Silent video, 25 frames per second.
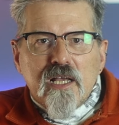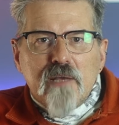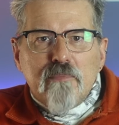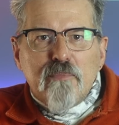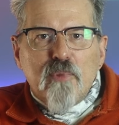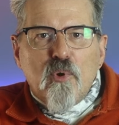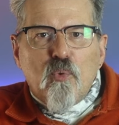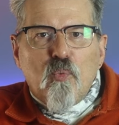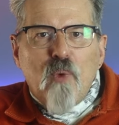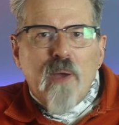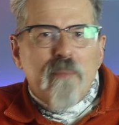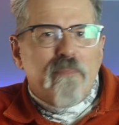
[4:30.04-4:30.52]

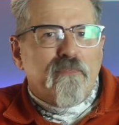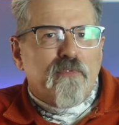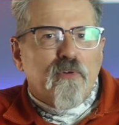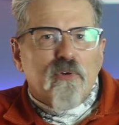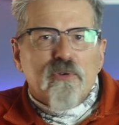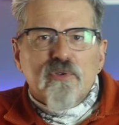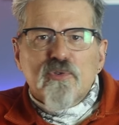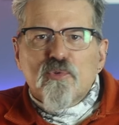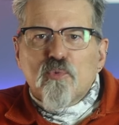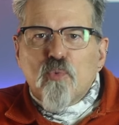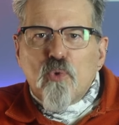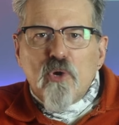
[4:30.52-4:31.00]
but web
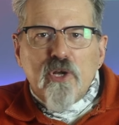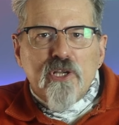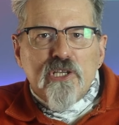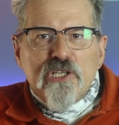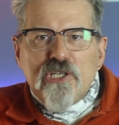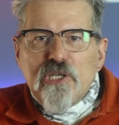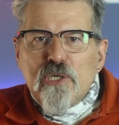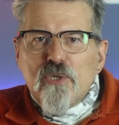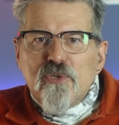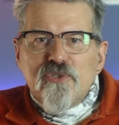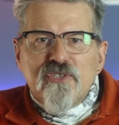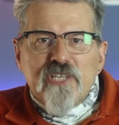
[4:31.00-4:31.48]
fonts weren't
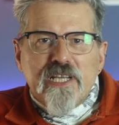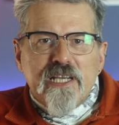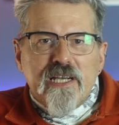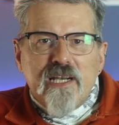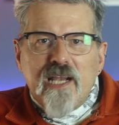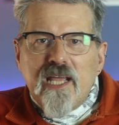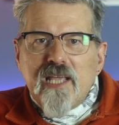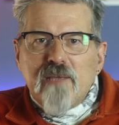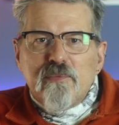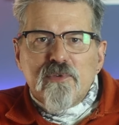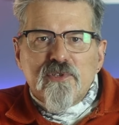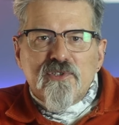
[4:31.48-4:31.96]
used in
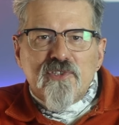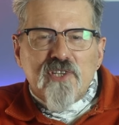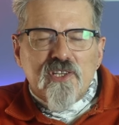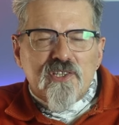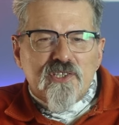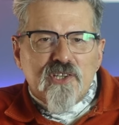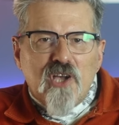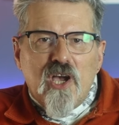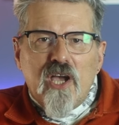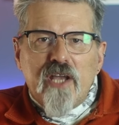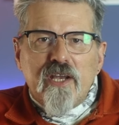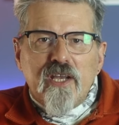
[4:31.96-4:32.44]
Labour's
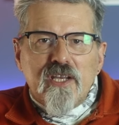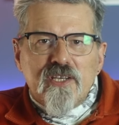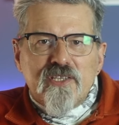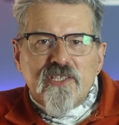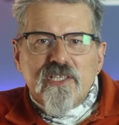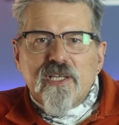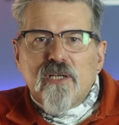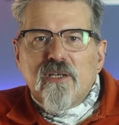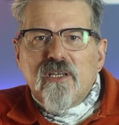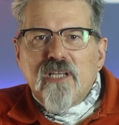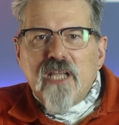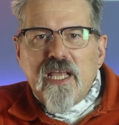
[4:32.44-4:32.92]
design
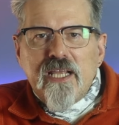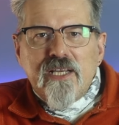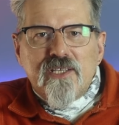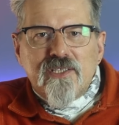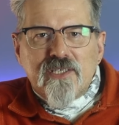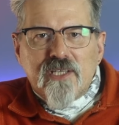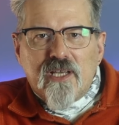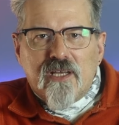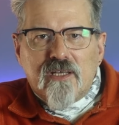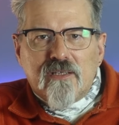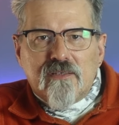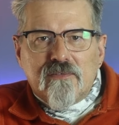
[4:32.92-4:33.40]
until
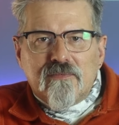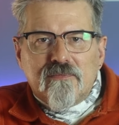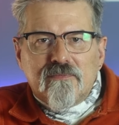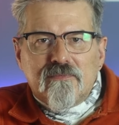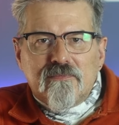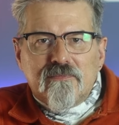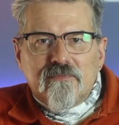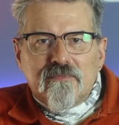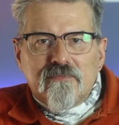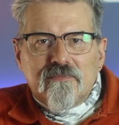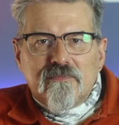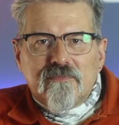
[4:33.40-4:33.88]
later.
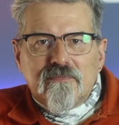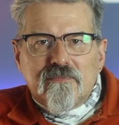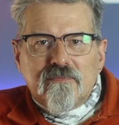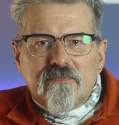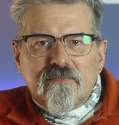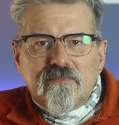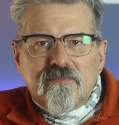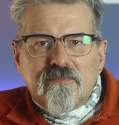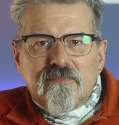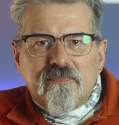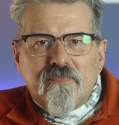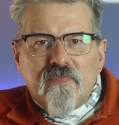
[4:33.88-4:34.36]

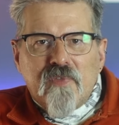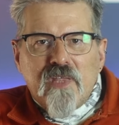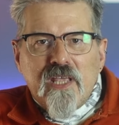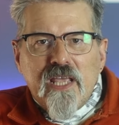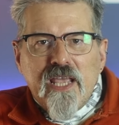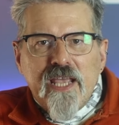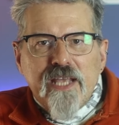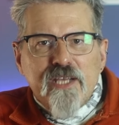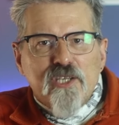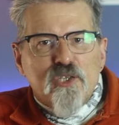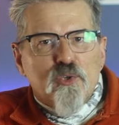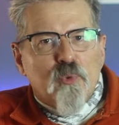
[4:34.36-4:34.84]

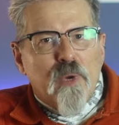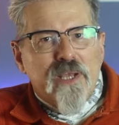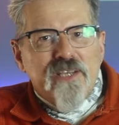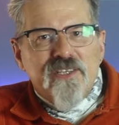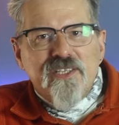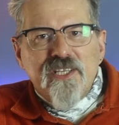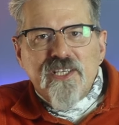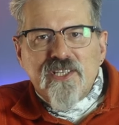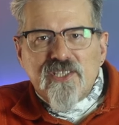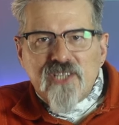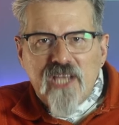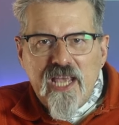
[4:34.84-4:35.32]
In
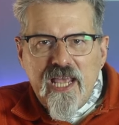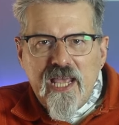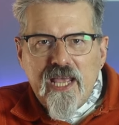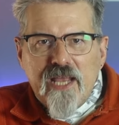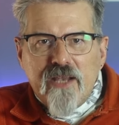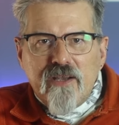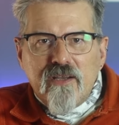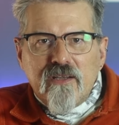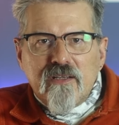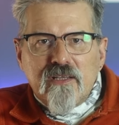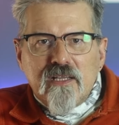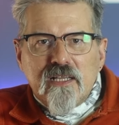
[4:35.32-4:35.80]

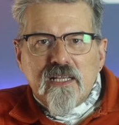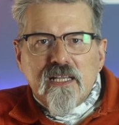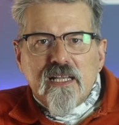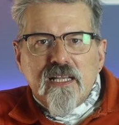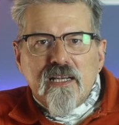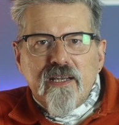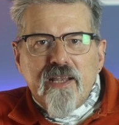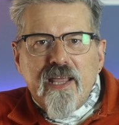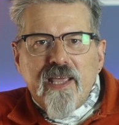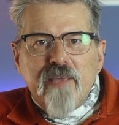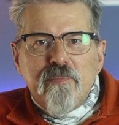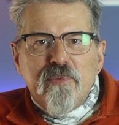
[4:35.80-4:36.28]
2010,
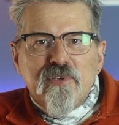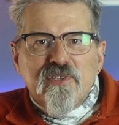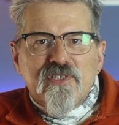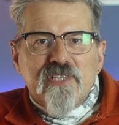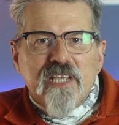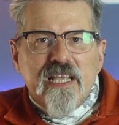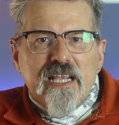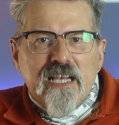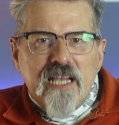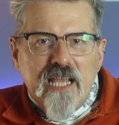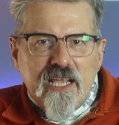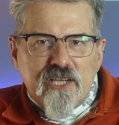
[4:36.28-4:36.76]
Labour's
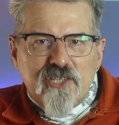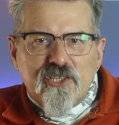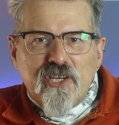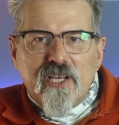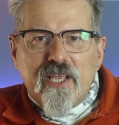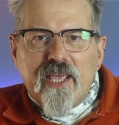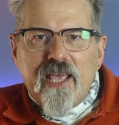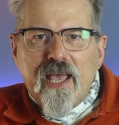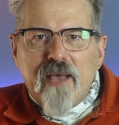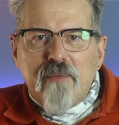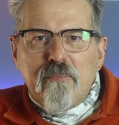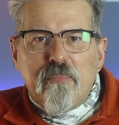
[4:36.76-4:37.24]
election
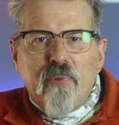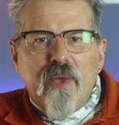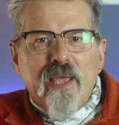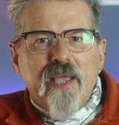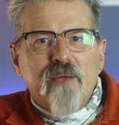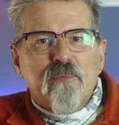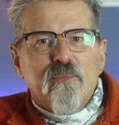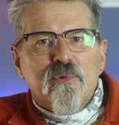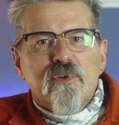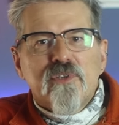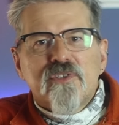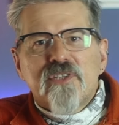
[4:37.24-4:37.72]

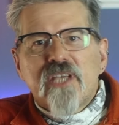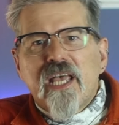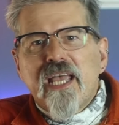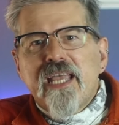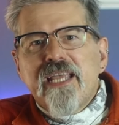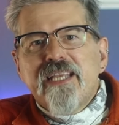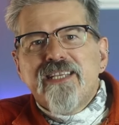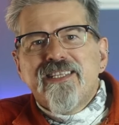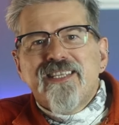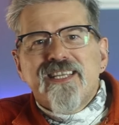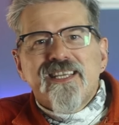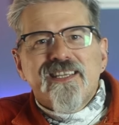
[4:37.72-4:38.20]
campaign was
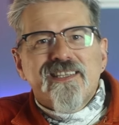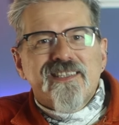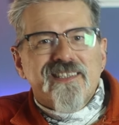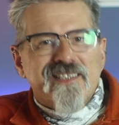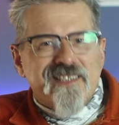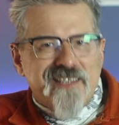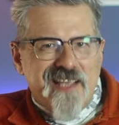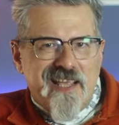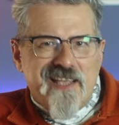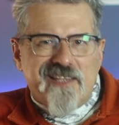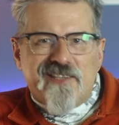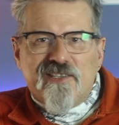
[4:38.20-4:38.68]
a
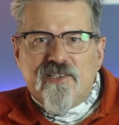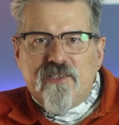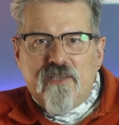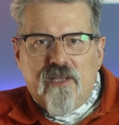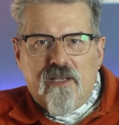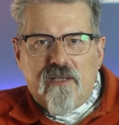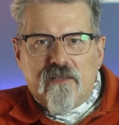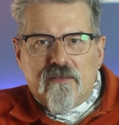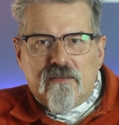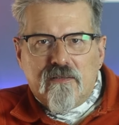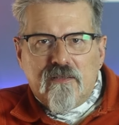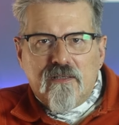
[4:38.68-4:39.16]

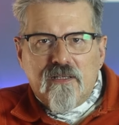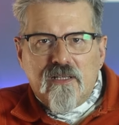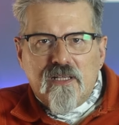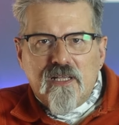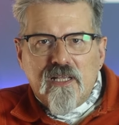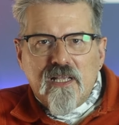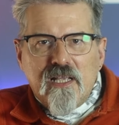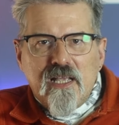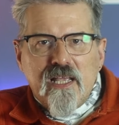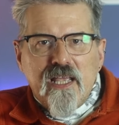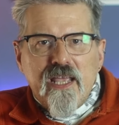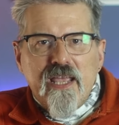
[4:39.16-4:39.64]
disaster.
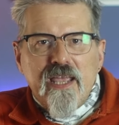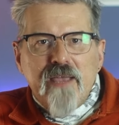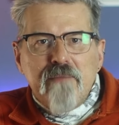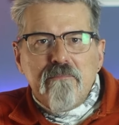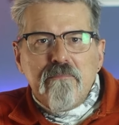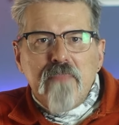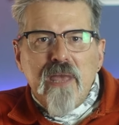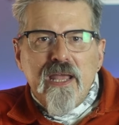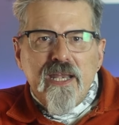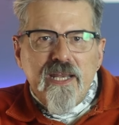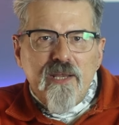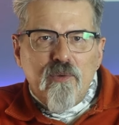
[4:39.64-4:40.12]

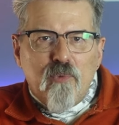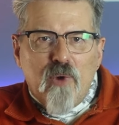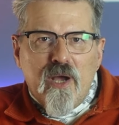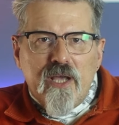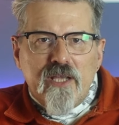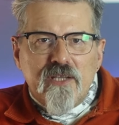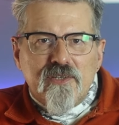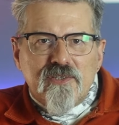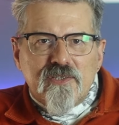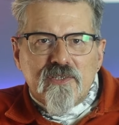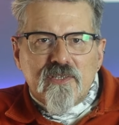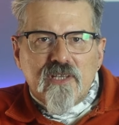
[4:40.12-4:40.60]
In many
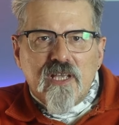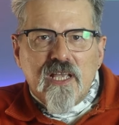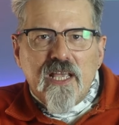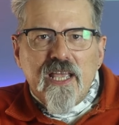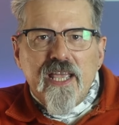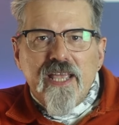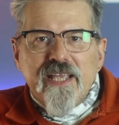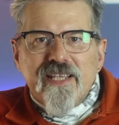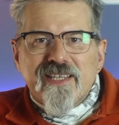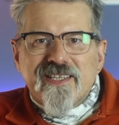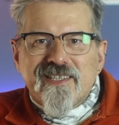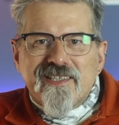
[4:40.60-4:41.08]
ways,
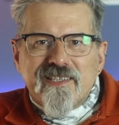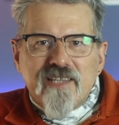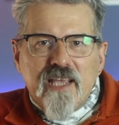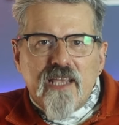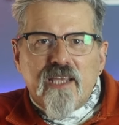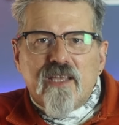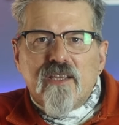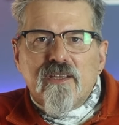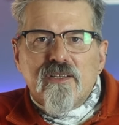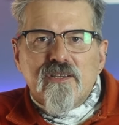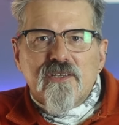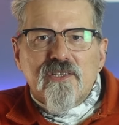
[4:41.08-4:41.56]
its
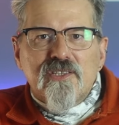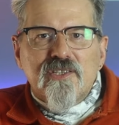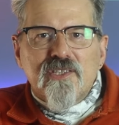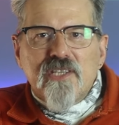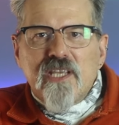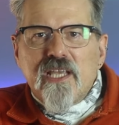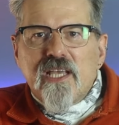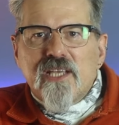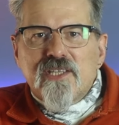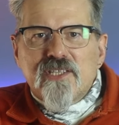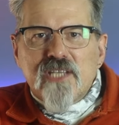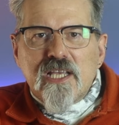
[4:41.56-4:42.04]
second
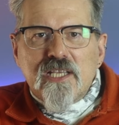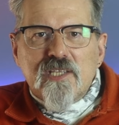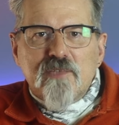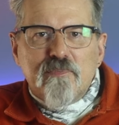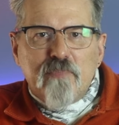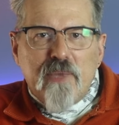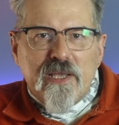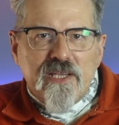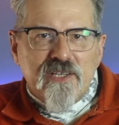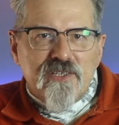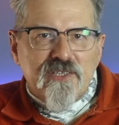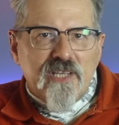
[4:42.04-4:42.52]

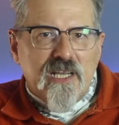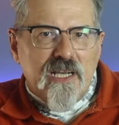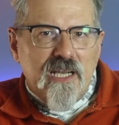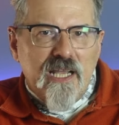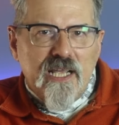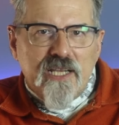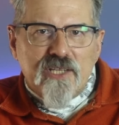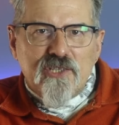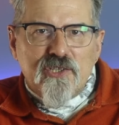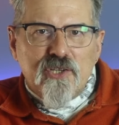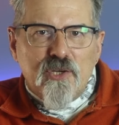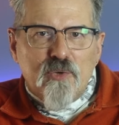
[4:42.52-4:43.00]
CSS-based
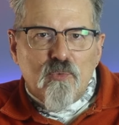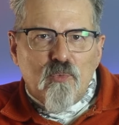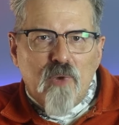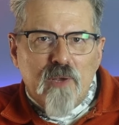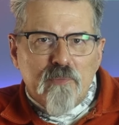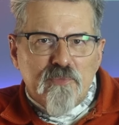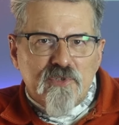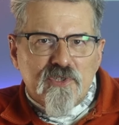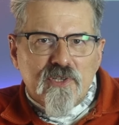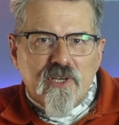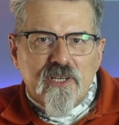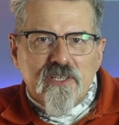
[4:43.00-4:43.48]
election
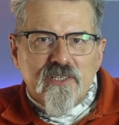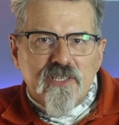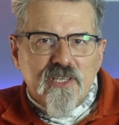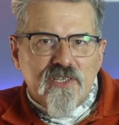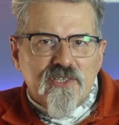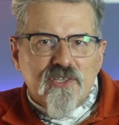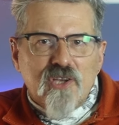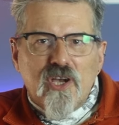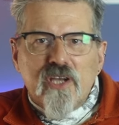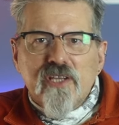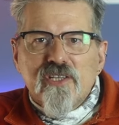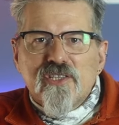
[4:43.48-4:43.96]
website
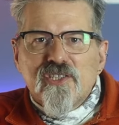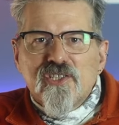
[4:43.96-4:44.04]
design